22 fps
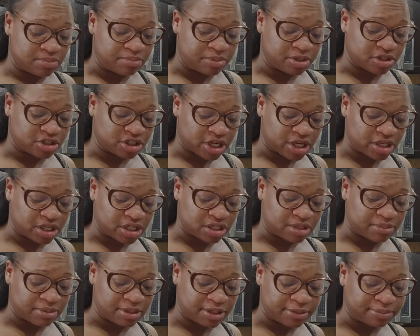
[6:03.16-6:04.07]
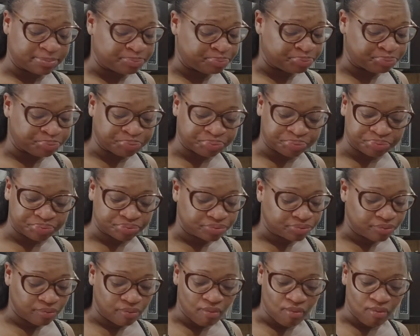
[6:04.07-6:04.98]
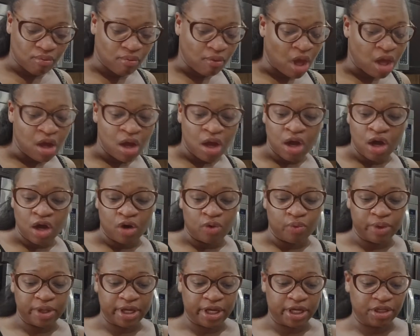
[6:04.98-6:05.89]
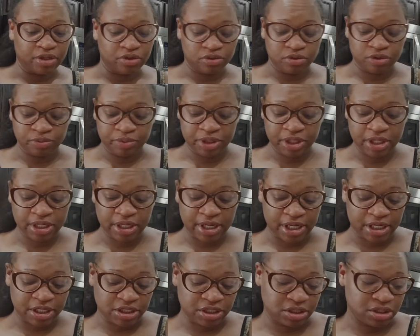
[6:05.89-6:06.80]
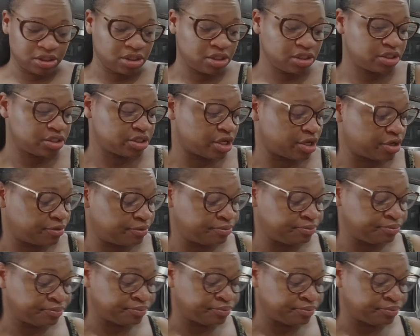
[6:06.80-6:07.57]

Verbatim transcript: milkshake need to be, we can't do it. We get nauseous. So